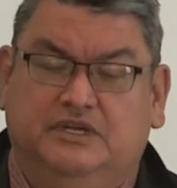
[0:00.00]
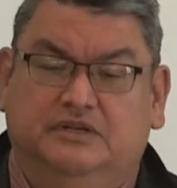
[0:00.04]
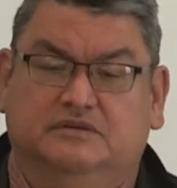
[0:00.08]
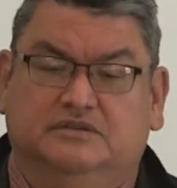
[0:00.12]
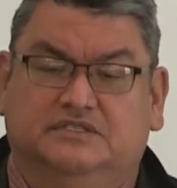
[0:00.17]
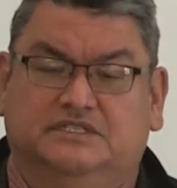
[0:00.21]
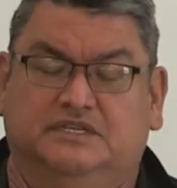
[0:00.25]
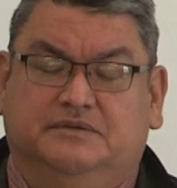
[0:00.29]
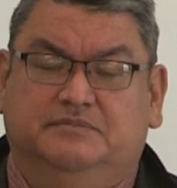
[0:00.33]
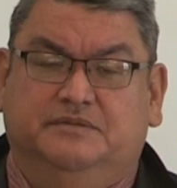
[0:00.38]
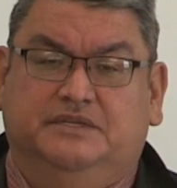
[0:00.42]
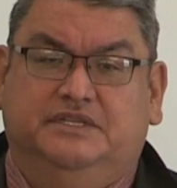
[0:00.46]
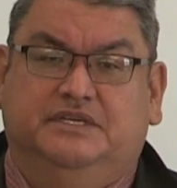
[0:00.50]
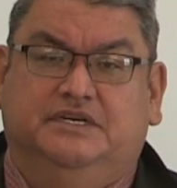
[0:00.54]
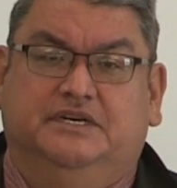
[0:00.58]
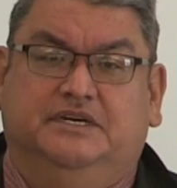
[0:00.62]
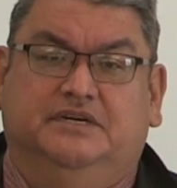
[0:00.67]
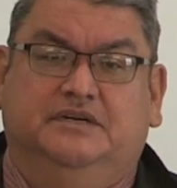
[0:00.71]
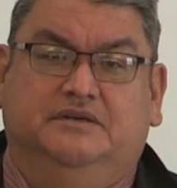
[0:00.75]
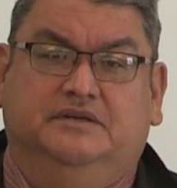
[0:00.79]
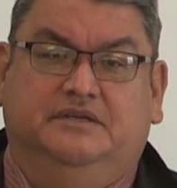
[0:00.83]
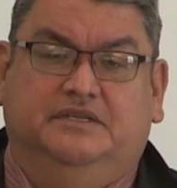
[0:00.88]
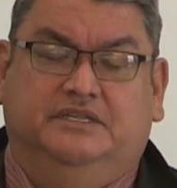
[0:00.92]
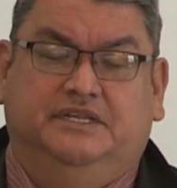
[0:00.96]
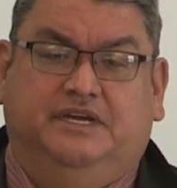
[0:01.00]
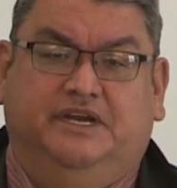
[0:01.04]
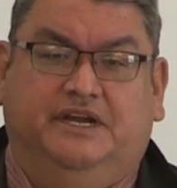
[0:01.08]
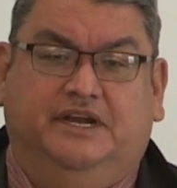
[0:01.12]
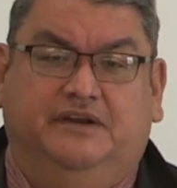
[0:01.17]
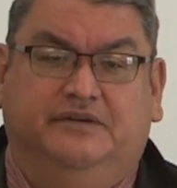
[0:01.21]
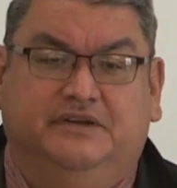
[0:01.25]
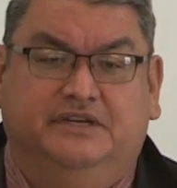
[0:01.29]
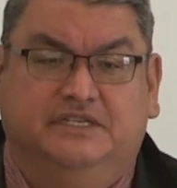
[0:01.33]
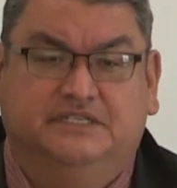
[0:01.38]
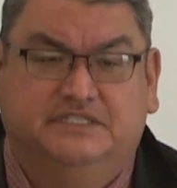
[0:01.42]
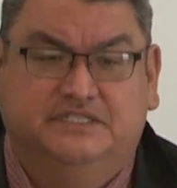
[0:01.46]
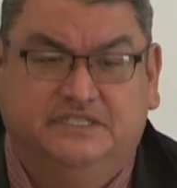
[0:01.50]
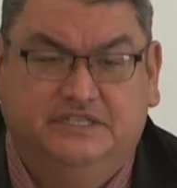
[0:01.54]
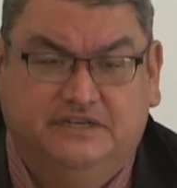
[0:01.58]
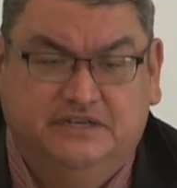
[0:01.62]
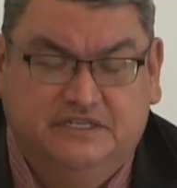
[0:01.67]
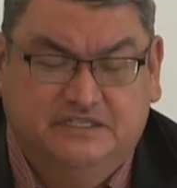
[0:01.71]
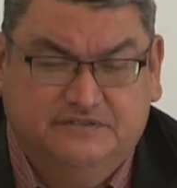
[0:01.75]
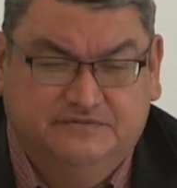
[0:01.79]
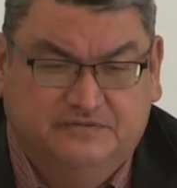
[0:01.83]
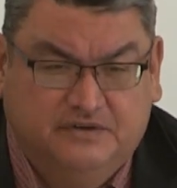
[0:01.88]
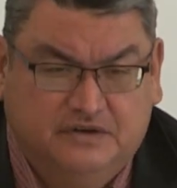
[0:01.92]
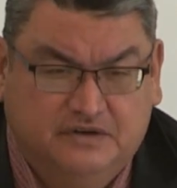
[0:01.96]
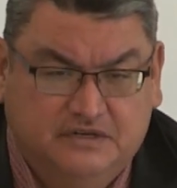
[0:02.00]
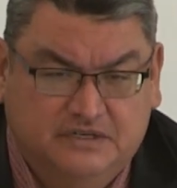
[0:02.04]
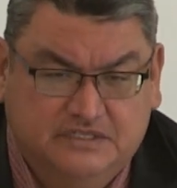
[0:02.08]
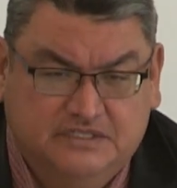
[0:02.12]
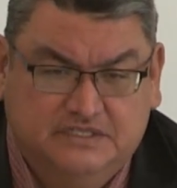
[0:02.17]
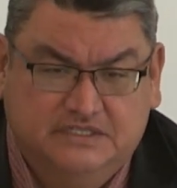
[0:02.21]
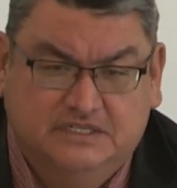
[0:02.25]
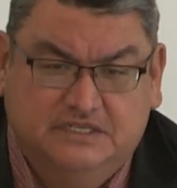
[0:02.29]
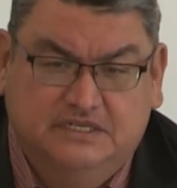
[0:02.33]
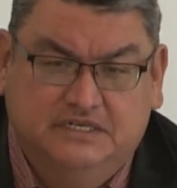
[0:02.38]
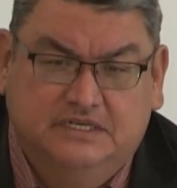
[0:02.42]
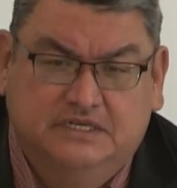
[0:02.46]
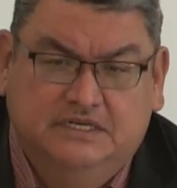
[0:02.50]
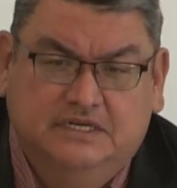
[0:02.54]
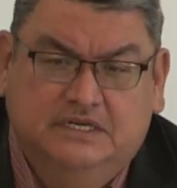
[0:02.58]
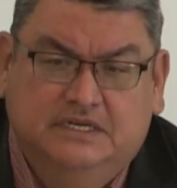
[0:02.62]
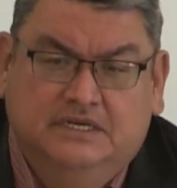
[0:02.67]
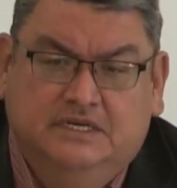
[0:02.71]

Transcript: some of the areas here as far as the